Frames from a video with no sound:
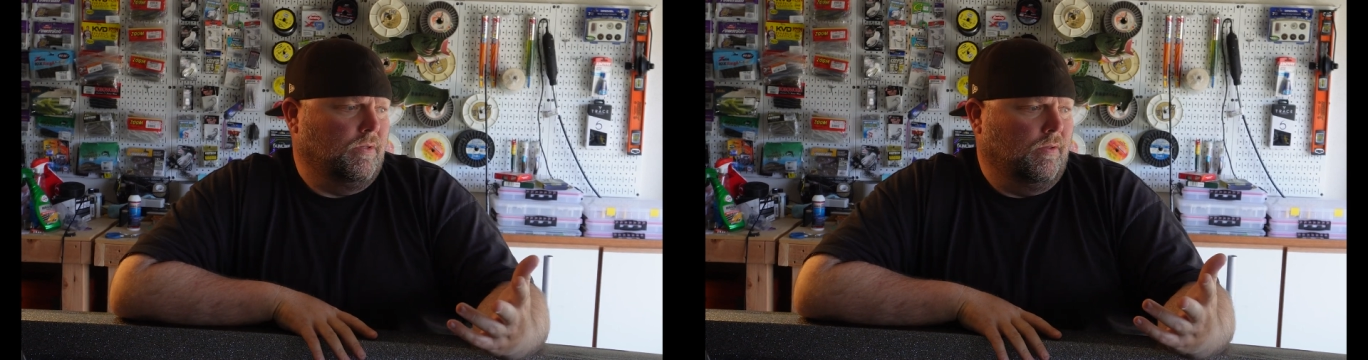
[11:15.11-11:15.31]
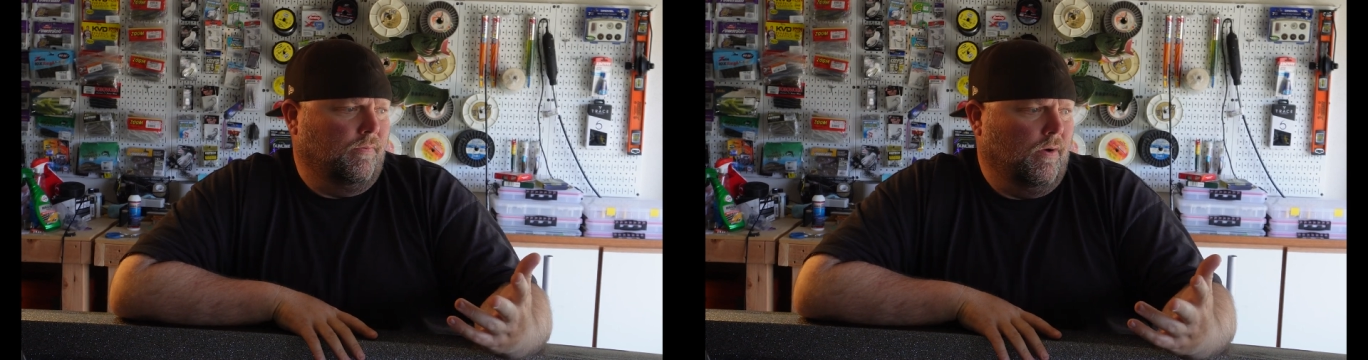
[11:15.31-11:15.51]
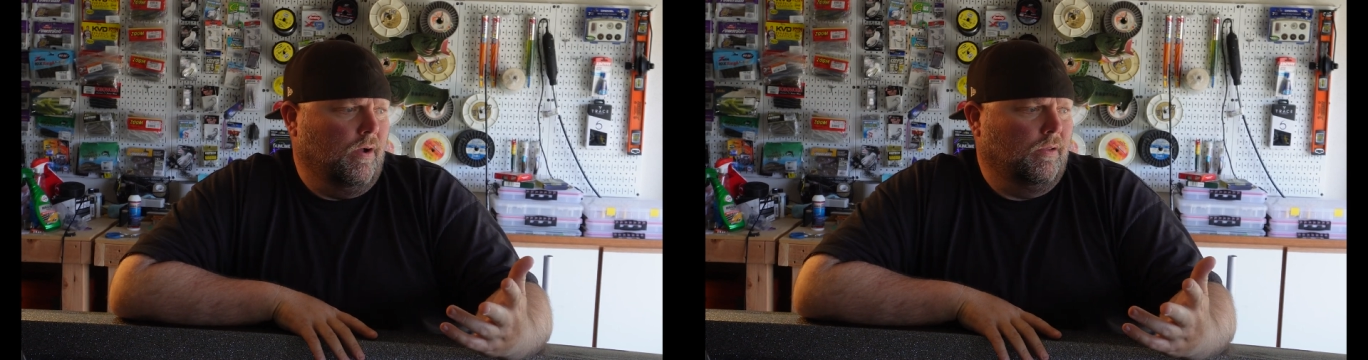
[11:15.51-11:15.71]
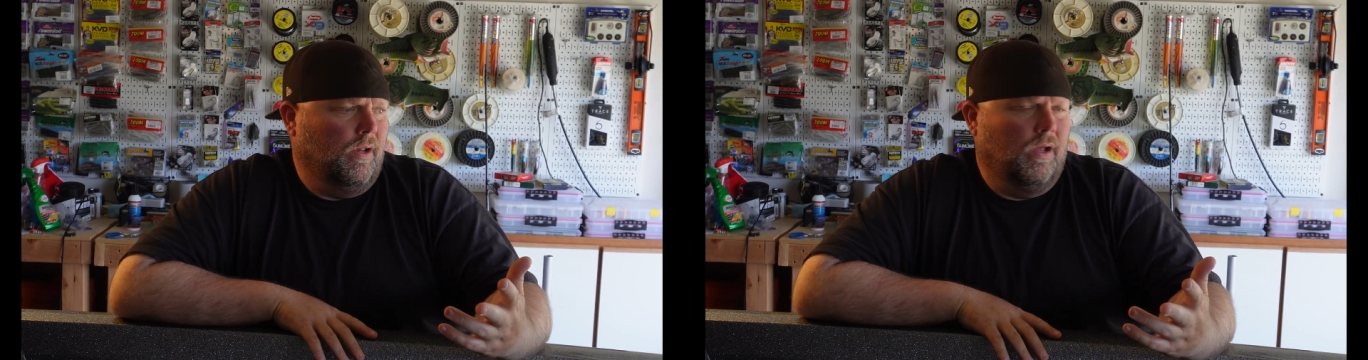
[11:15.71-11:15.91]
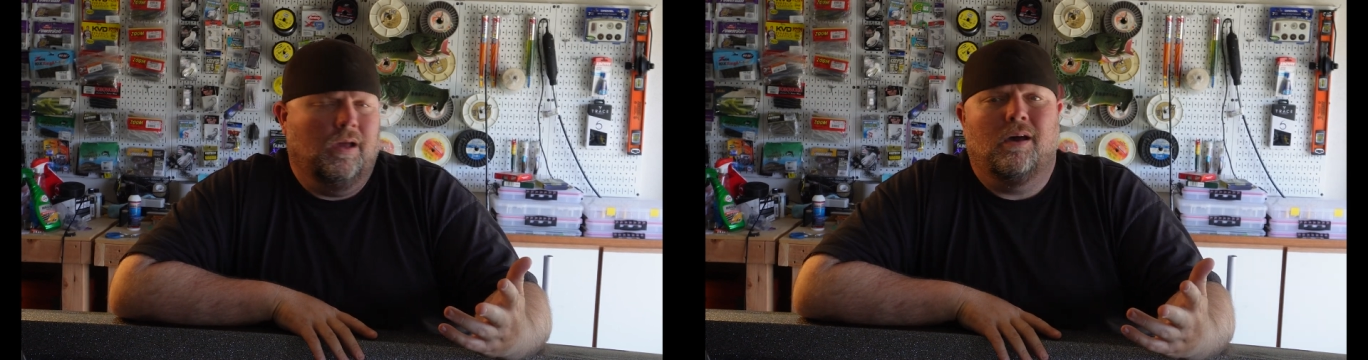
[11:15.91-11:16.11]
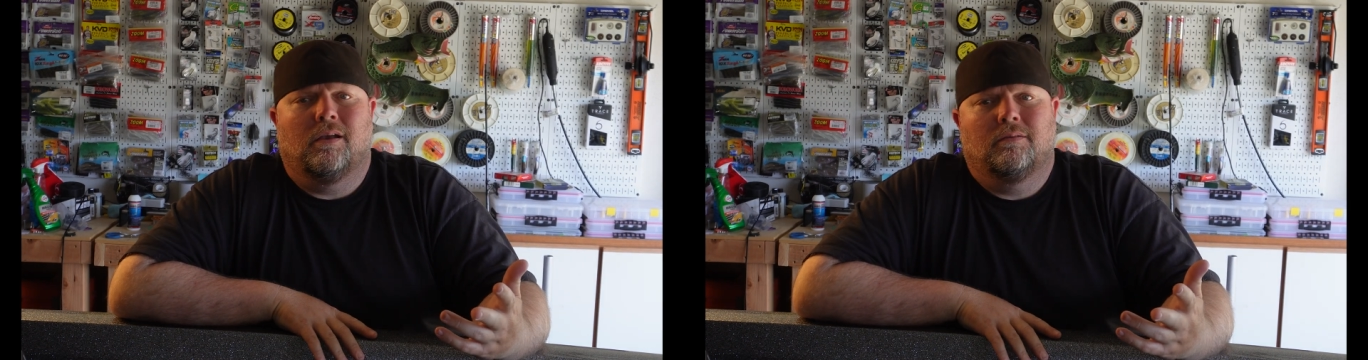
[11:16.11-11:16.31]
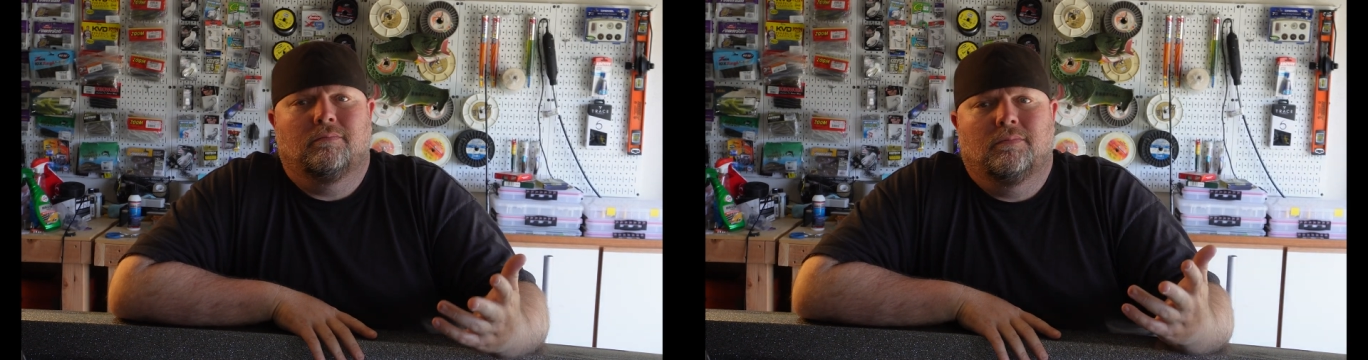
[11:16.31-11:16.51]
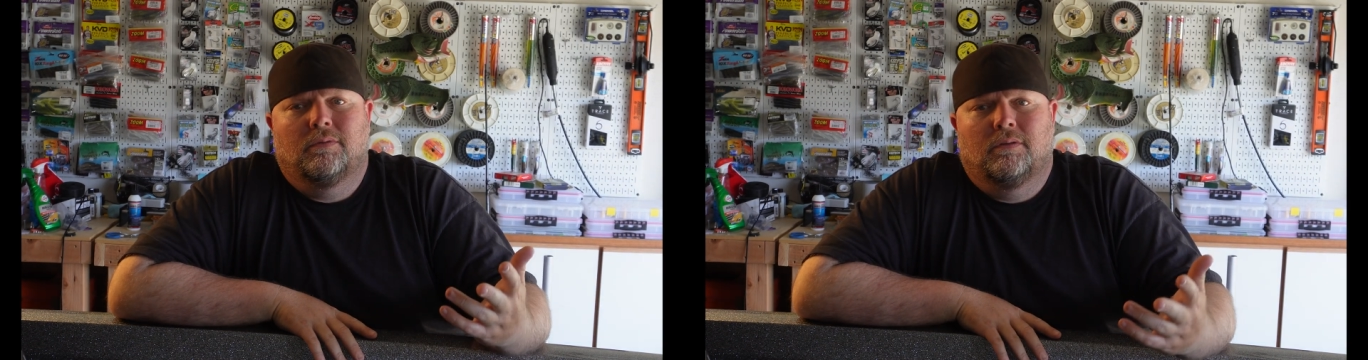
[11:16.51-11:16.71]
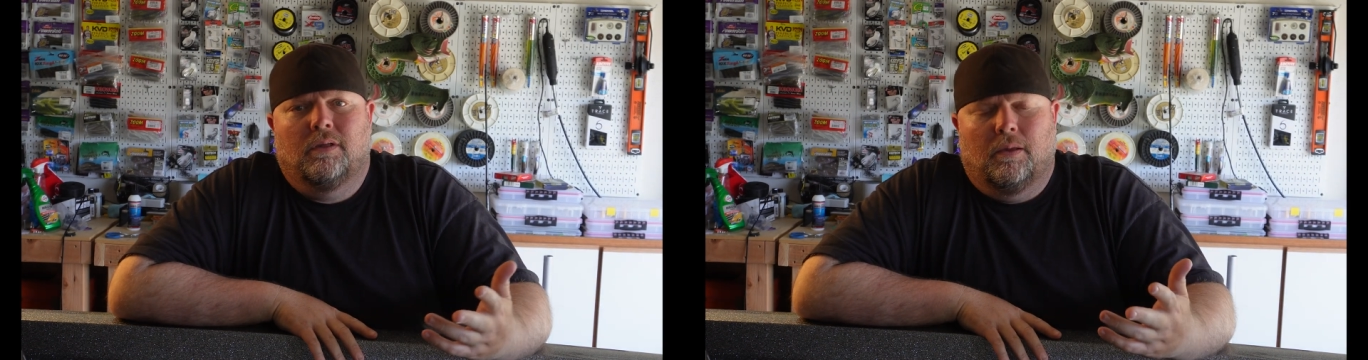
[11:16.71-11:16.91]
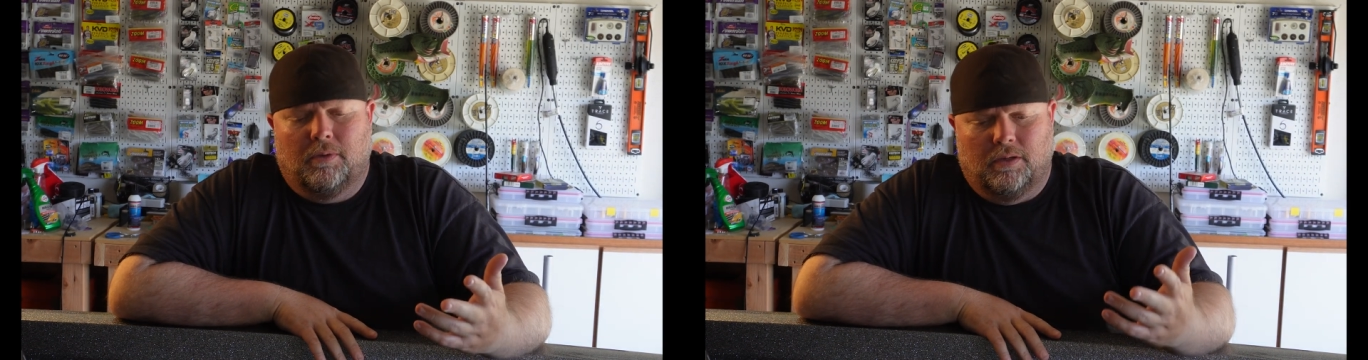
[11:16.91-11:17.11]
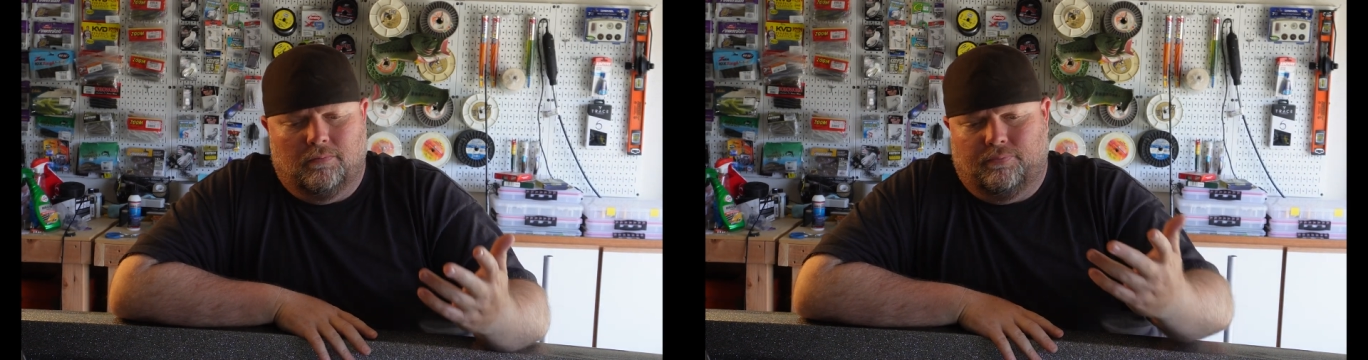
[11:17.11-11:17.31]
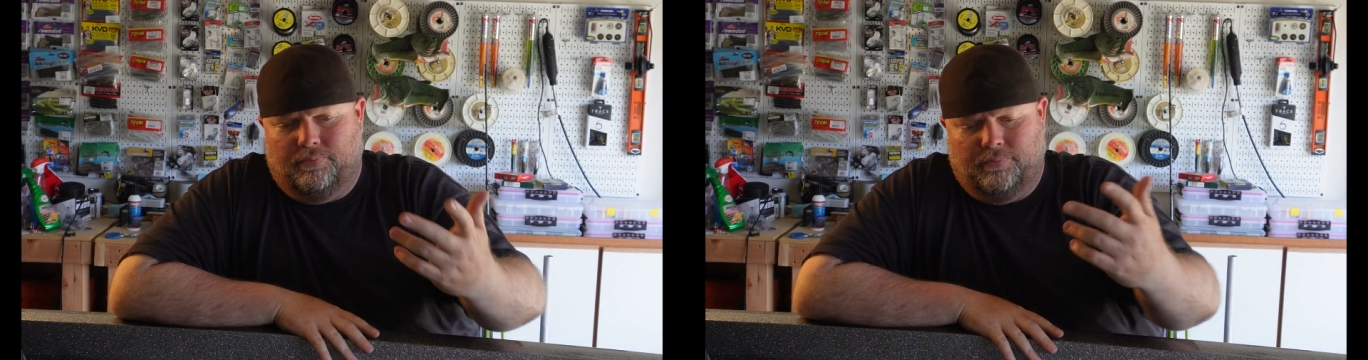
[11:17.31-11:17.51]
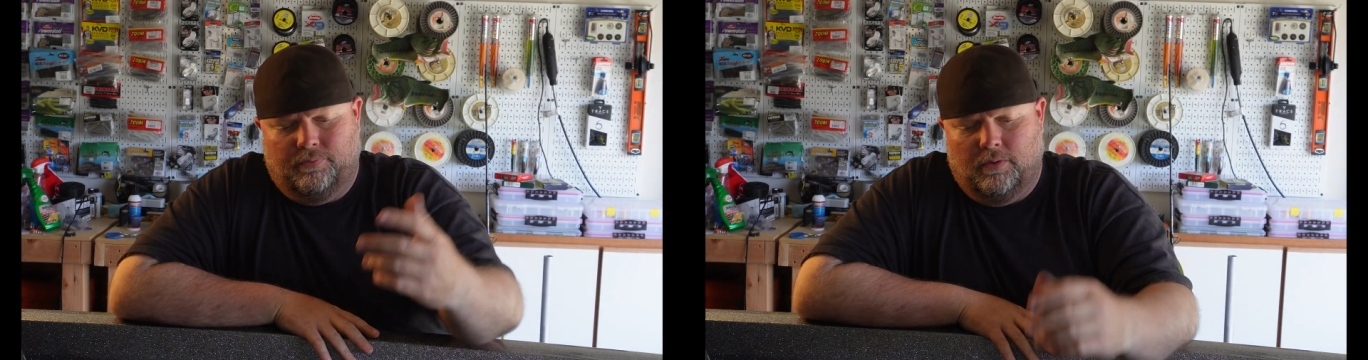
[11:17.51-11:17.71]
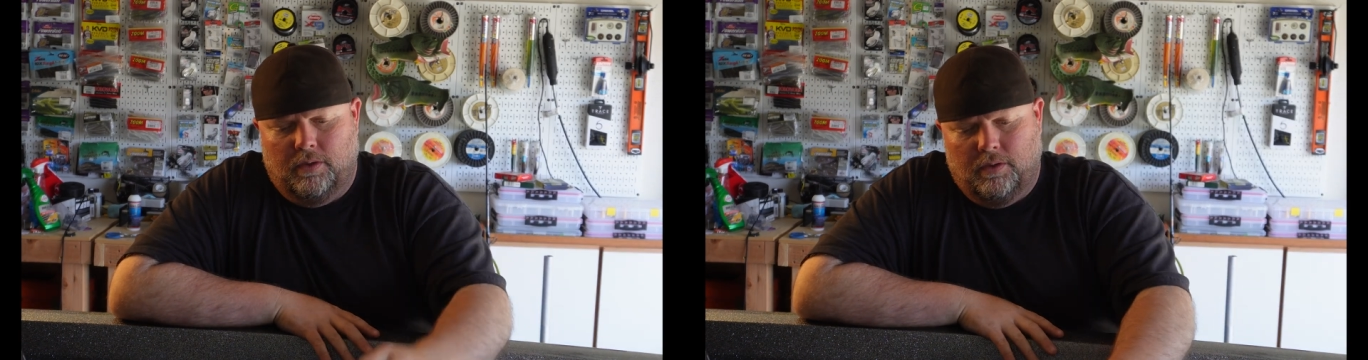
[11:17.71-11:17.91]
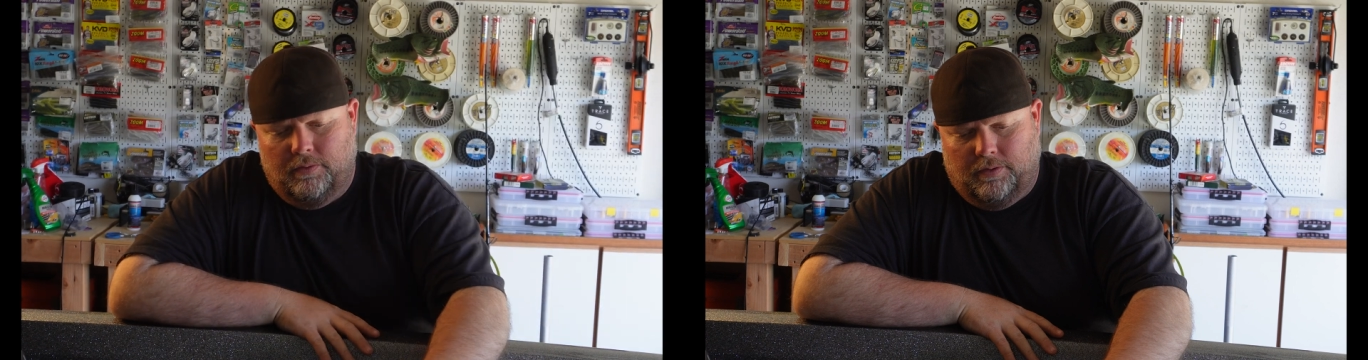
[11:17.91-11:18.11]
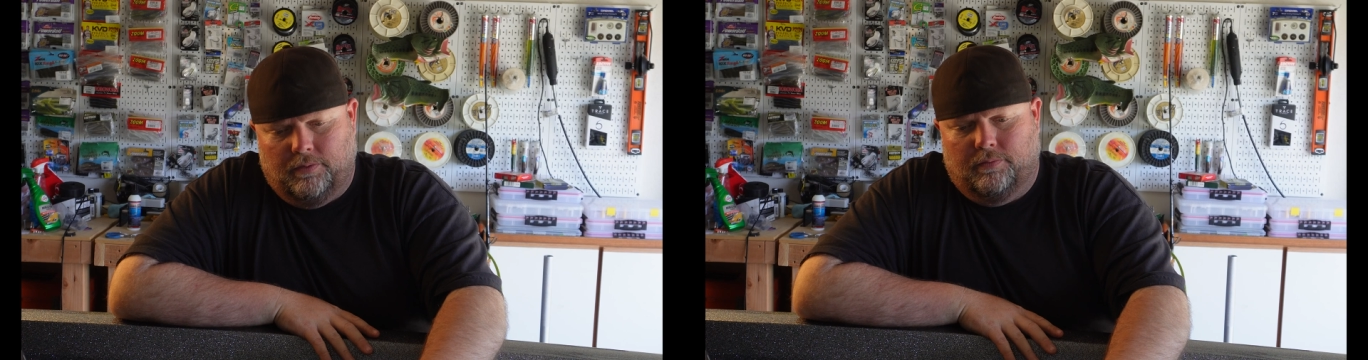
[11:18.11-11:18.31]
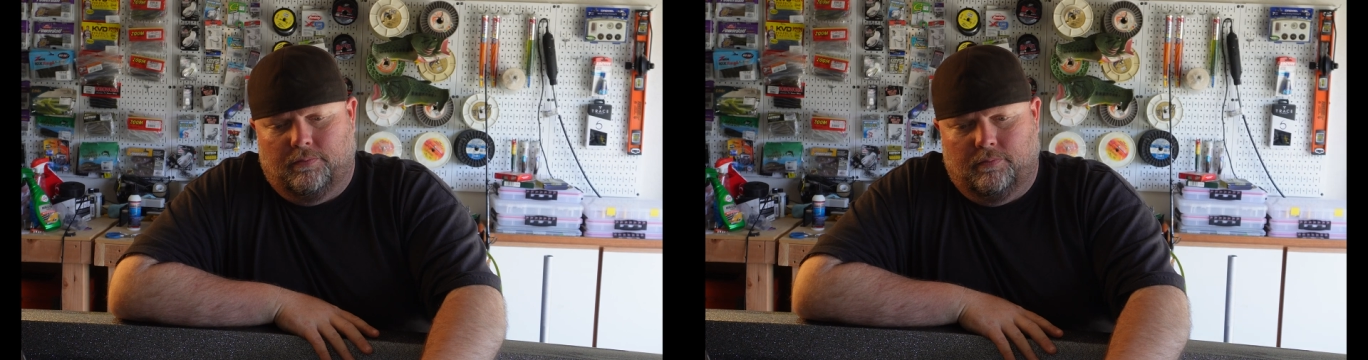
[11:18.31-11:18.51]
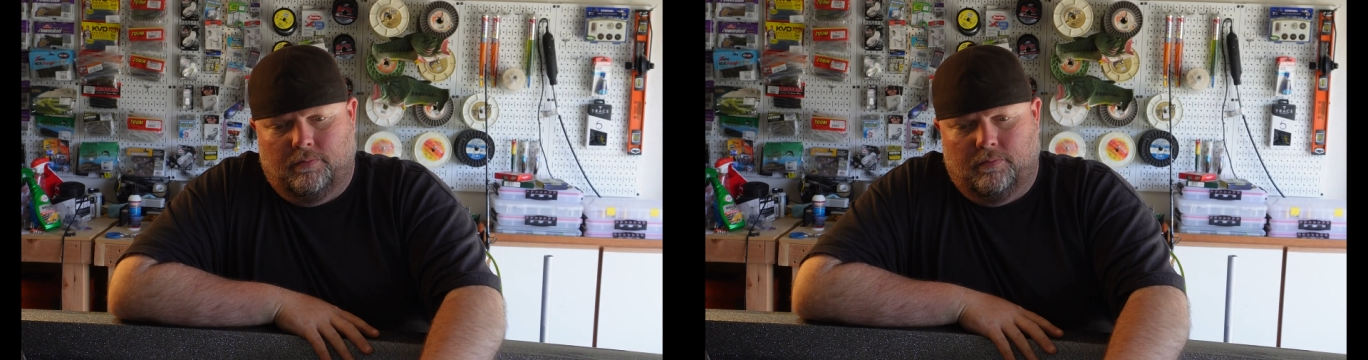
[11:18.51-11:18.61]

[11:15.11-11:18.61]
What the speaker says: the frog that I caught. I mean, dude,